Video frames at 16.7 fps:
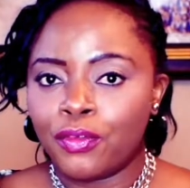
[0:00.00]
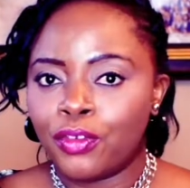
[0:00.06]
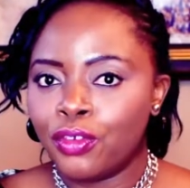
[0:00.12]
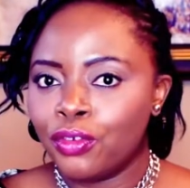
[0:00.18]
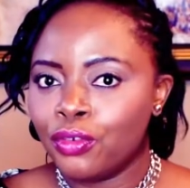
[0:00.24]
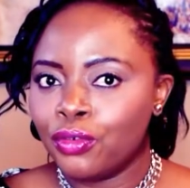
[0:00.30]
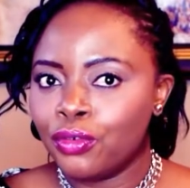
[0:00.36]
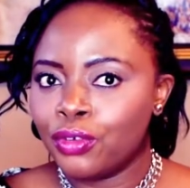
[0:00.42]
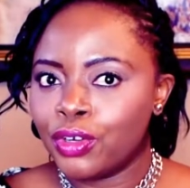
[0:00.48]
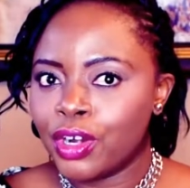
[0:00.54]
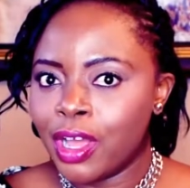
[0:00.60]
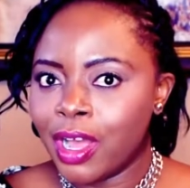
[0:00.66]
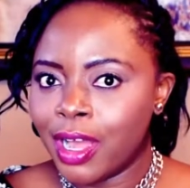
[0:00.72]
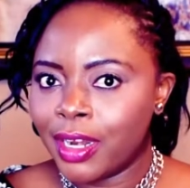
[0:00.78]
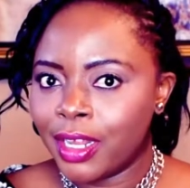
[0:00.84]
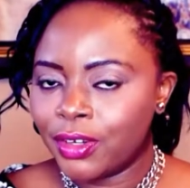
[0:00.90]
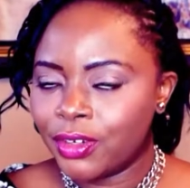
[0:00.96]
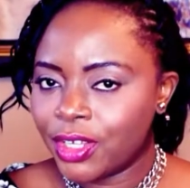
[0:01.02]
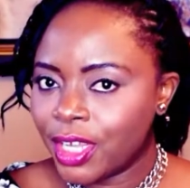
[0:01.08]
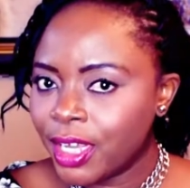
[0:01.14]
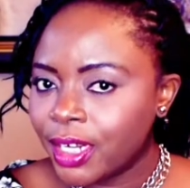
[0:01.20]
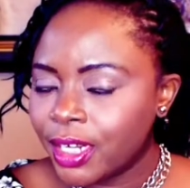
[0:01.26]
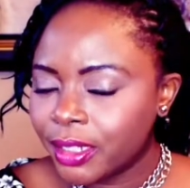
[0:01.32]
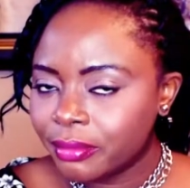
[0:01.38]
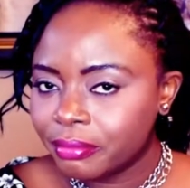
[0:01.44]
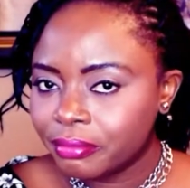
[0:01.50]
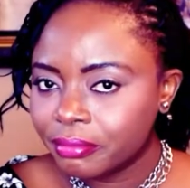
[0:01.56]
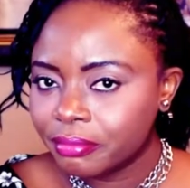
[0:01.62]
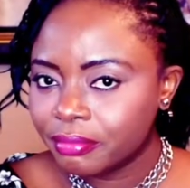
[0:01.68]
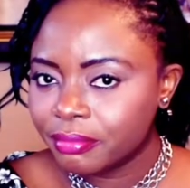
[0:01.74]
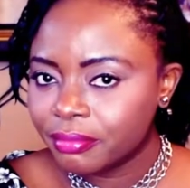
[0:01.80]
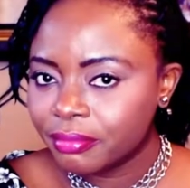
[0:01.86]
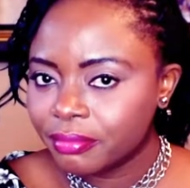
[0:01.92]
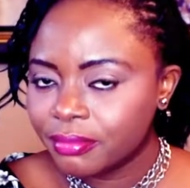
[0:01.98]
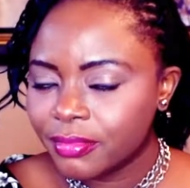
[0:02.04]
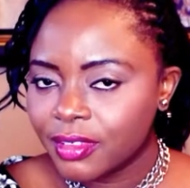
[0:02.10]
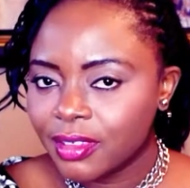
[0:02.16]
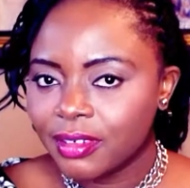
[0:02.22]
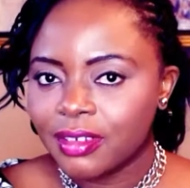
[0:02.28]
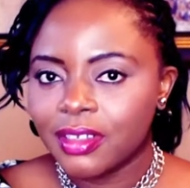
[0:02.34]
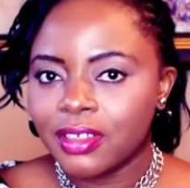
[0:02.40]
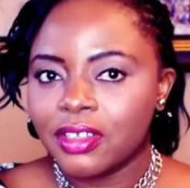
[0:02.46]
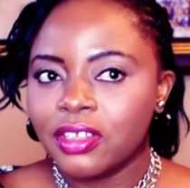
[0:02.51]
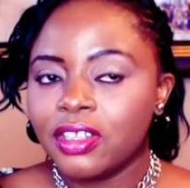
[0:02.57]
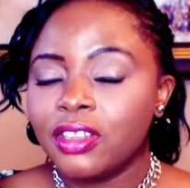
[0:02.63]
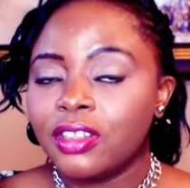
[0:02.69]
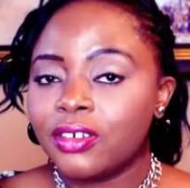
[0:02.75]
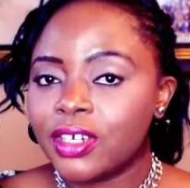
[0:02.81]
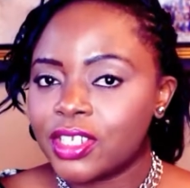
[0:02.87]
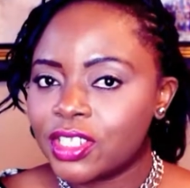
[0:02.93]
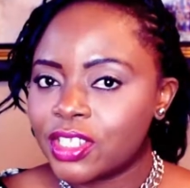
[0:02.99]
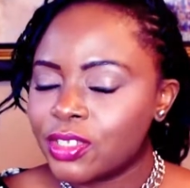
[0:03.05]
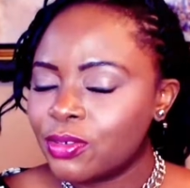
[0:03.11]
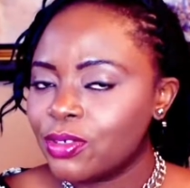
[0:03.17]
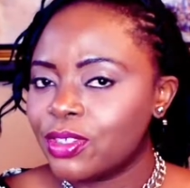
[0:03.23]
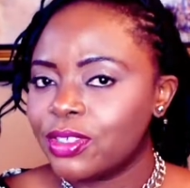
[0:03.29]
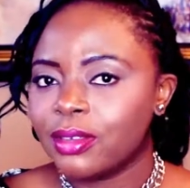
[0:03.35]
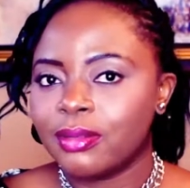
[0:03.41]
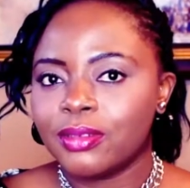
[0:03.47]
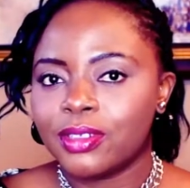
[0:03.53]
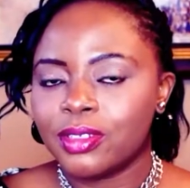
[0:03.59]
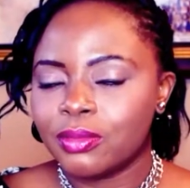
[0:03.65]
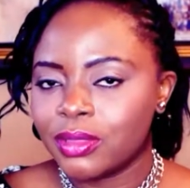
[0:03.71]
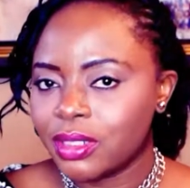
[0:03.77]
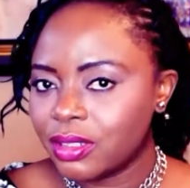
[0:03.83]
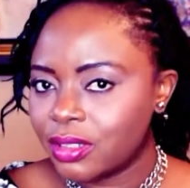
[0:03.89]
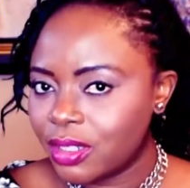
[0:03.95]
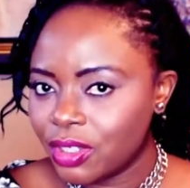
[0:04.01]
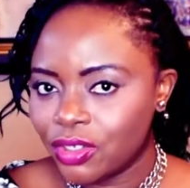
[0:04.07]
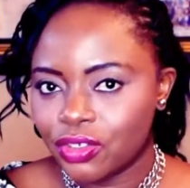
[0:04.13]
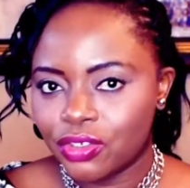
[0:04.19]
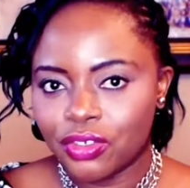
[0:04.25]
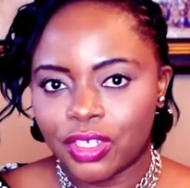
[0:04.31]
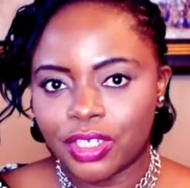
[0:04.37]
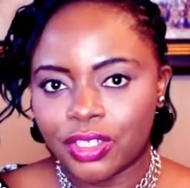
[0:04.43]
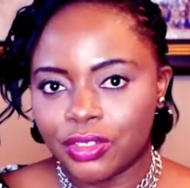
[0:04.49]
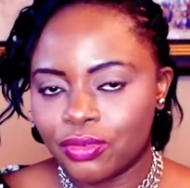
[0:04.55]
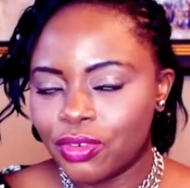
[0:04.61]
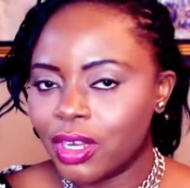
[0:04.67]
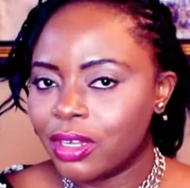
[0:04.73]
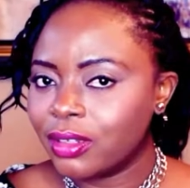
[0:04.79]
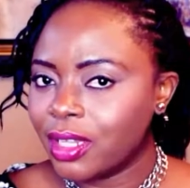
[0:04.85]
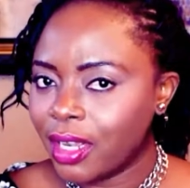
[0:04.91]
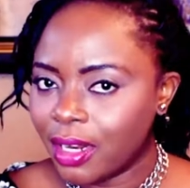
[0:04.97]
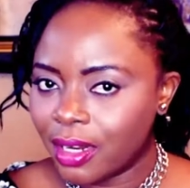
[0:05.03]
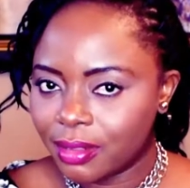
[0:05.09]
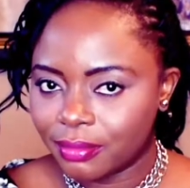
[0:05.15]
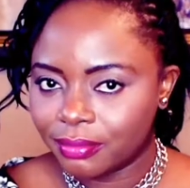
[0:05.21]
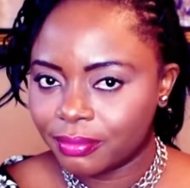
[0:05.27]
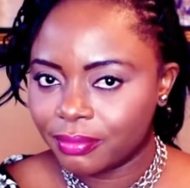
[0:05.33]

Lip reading: you're not educated, there are still so many things you can do out there